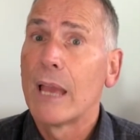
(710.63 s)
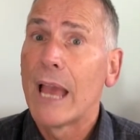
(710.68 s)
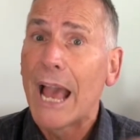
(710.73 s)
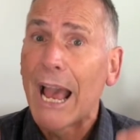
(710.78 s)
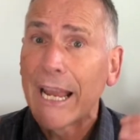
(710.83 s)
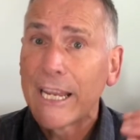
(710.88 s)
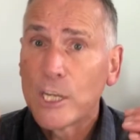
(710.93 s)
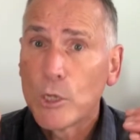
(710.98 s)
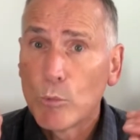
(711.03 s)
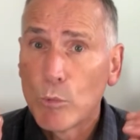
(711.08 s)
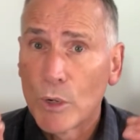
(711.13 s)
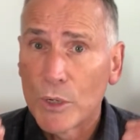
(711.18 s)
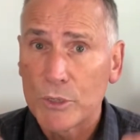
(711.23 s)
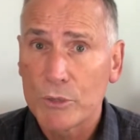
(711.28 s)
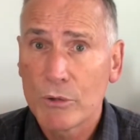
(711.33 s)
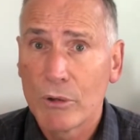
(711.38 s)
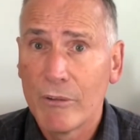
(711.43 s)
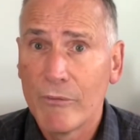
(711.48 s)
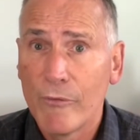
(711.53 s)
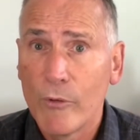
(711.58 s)
and you want
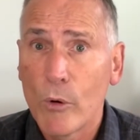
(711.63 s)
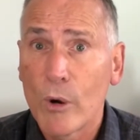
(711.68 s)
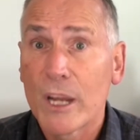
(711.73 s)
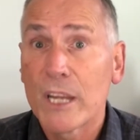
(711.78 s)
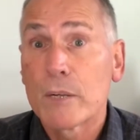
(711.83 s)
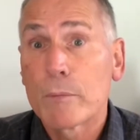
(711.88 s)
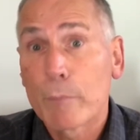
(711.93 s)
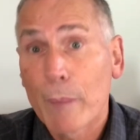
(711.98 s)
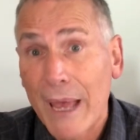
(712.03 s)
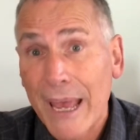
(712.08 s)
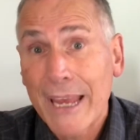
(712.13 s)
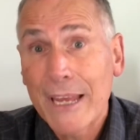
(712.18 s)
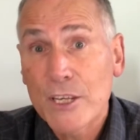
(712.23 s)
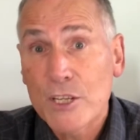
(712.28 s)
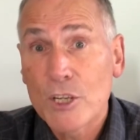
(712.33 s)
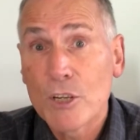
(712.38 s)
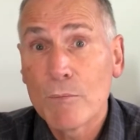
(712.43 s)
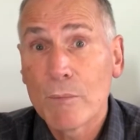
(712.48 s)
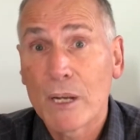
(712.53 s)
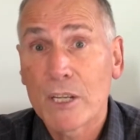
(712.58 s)
to avoid paying
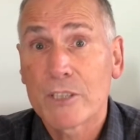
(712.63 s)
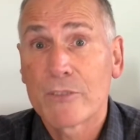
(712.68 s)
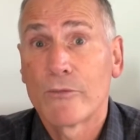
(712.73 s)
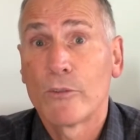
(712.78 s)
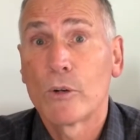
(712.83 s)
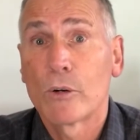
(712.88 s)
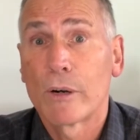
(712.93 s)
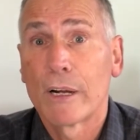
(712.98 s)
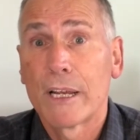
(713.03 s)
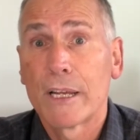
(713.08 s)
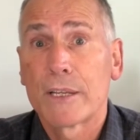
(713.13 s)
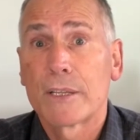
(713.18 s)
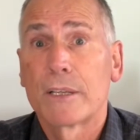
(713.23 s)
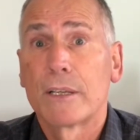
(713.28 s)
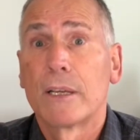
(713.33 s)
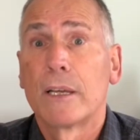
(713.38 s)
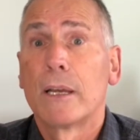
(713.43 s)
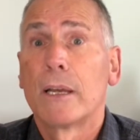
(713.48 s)
too much for it,